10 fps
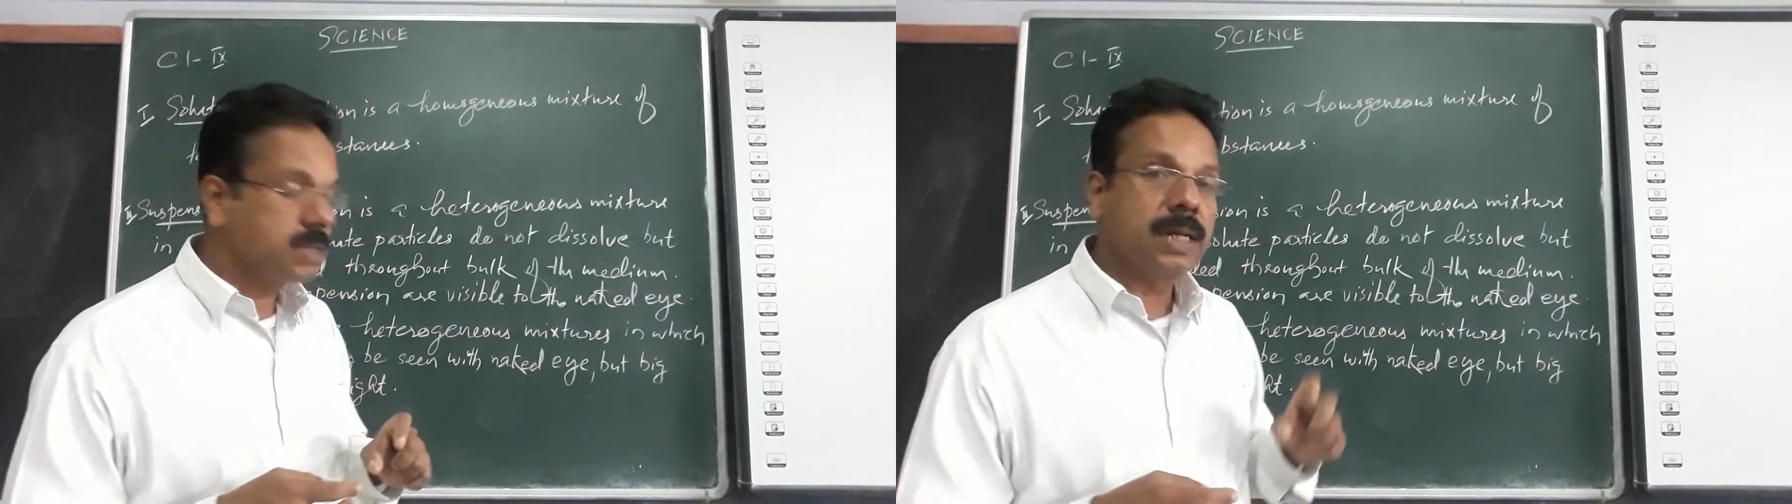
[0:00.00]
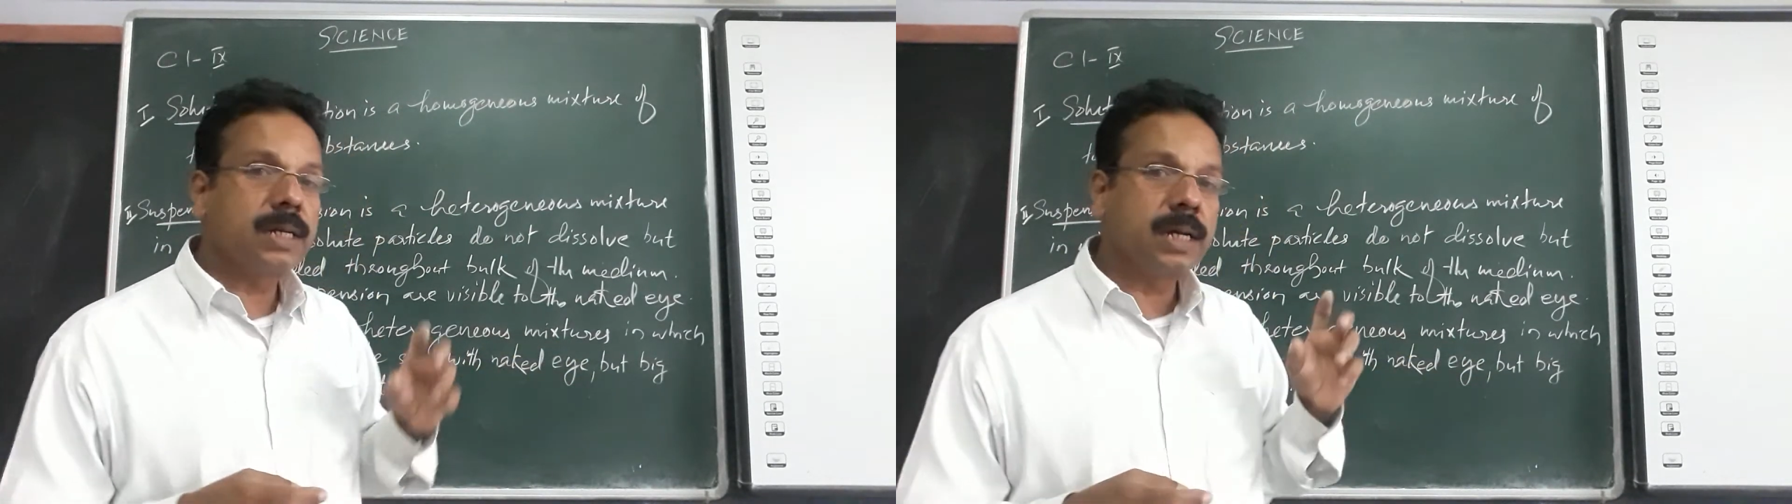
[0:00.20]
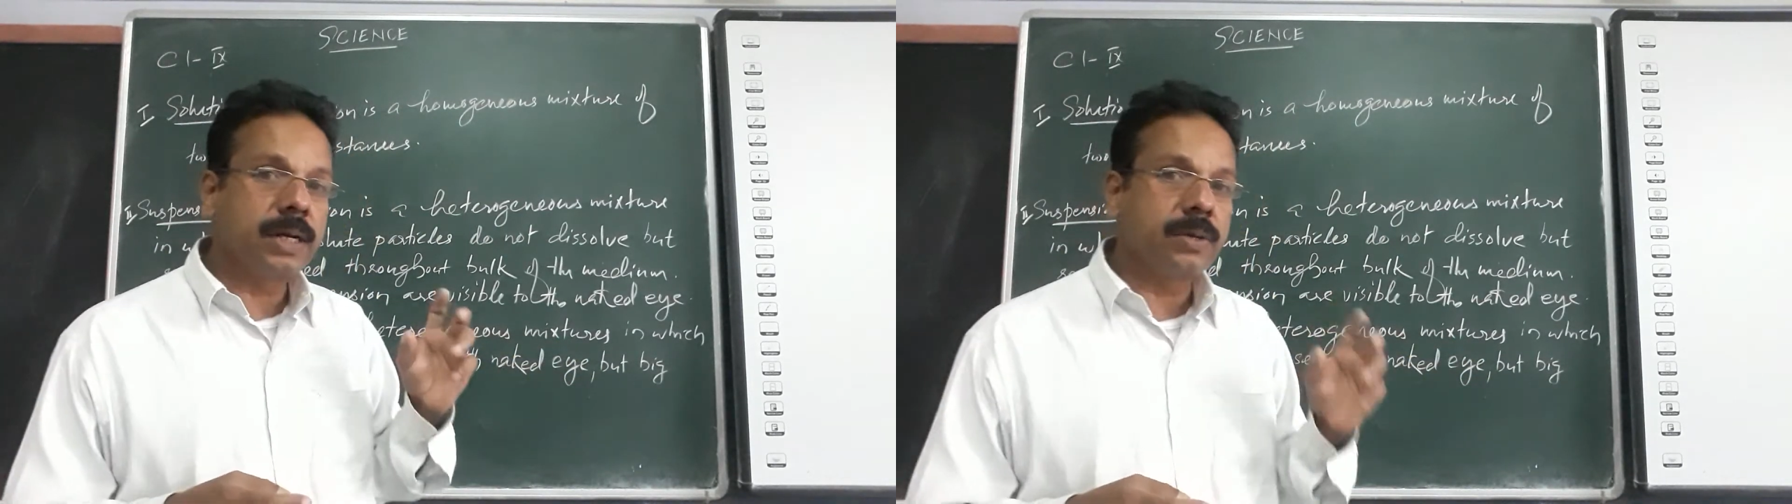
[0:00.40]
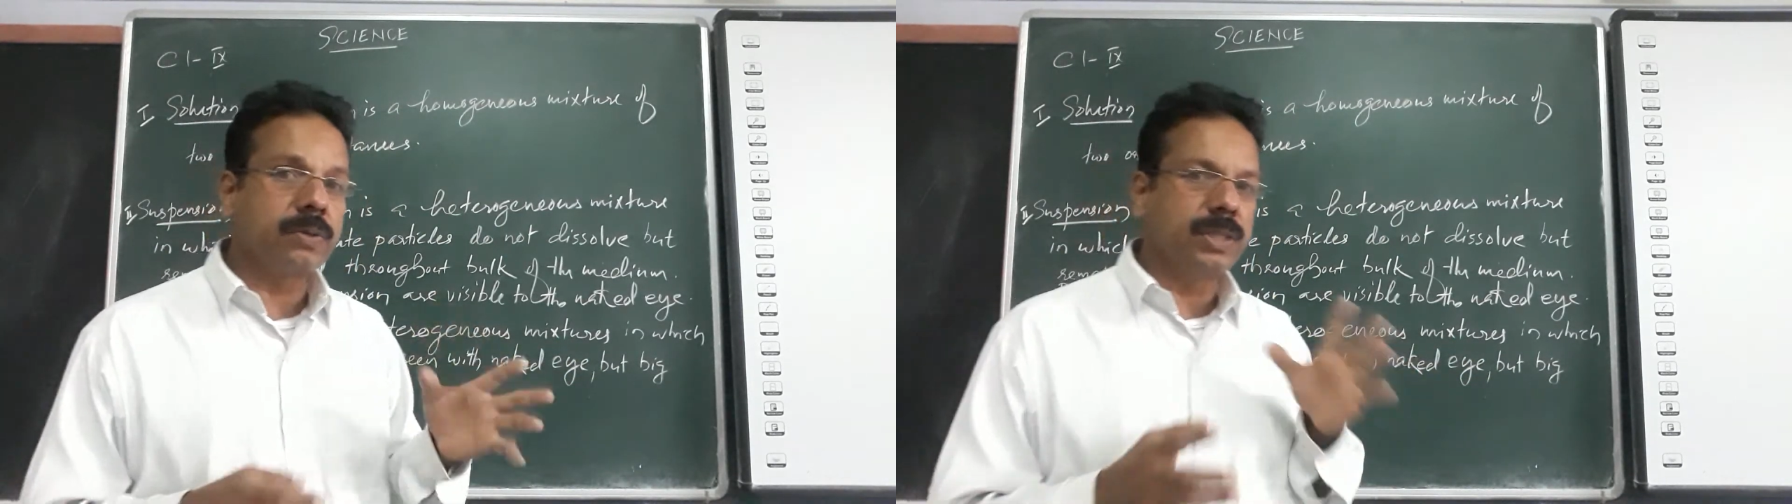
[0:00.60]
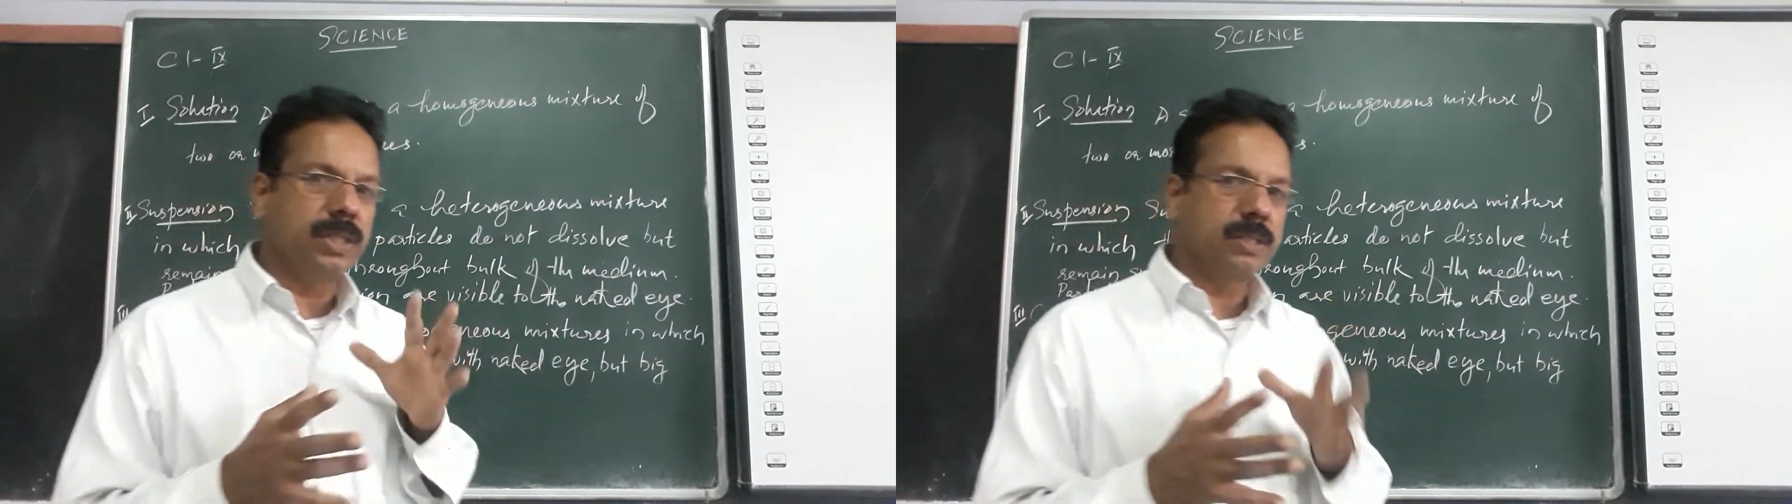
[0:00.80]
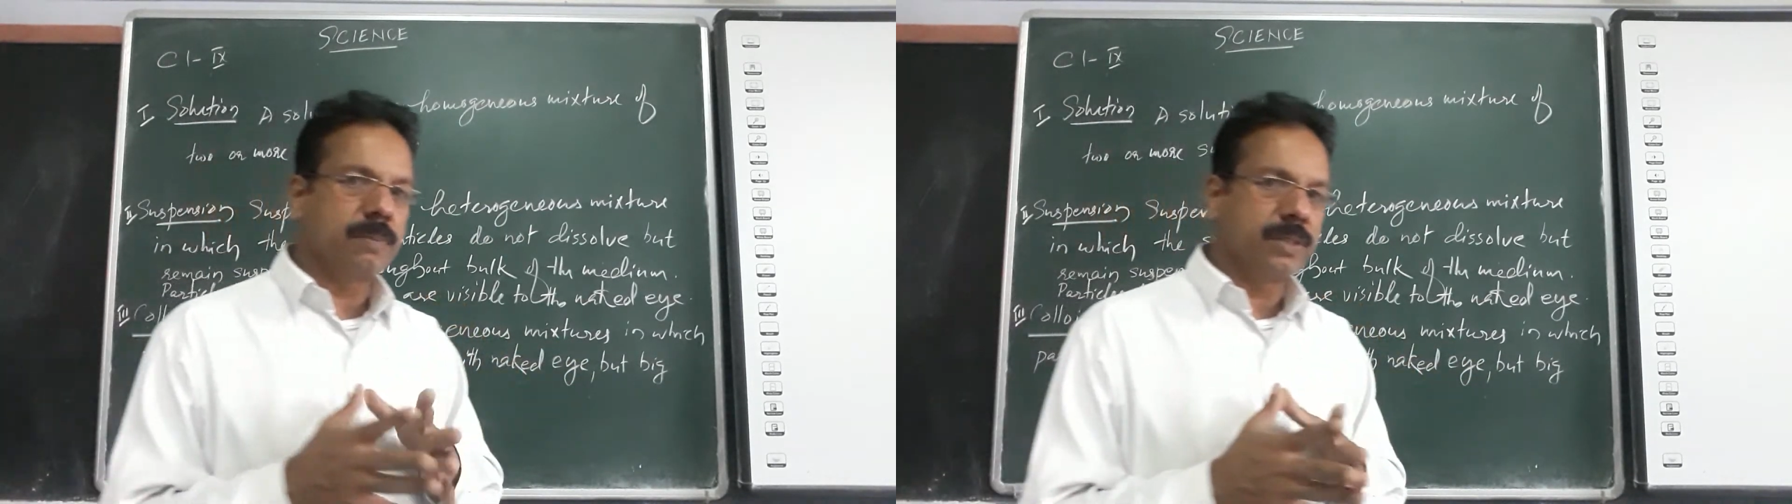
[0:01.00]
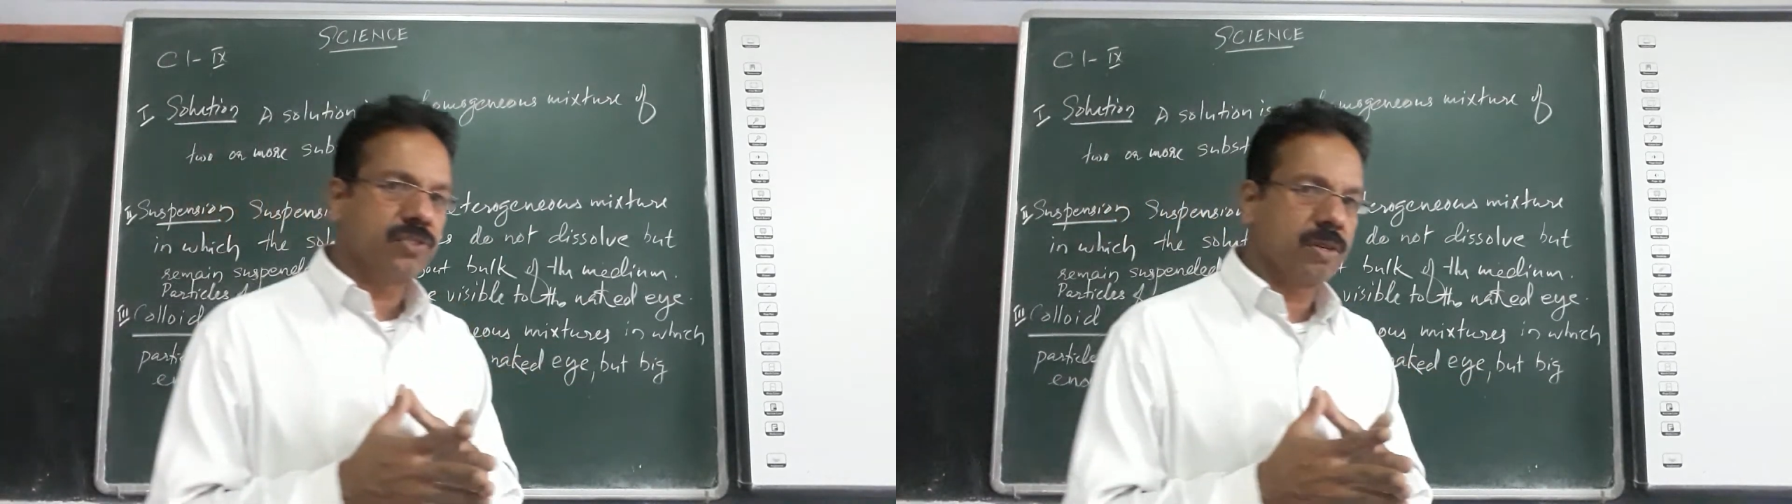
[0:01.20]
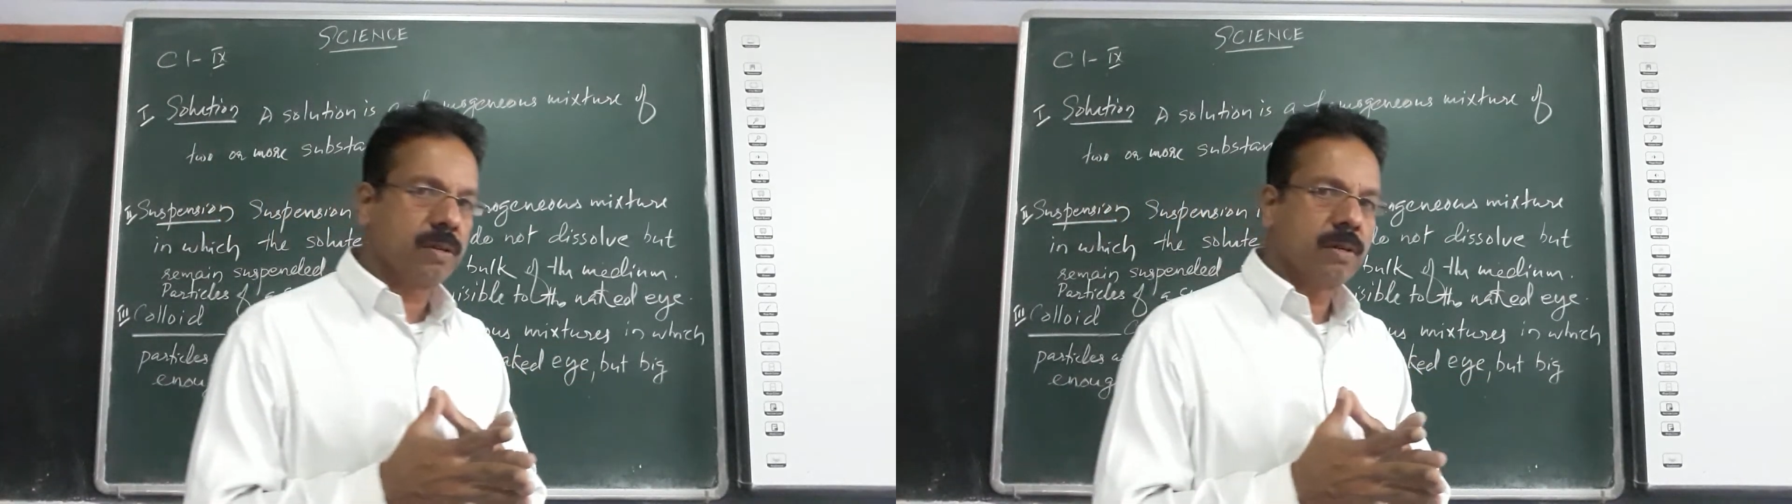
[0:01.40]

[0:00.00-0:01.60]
and a heterogeneous mixture.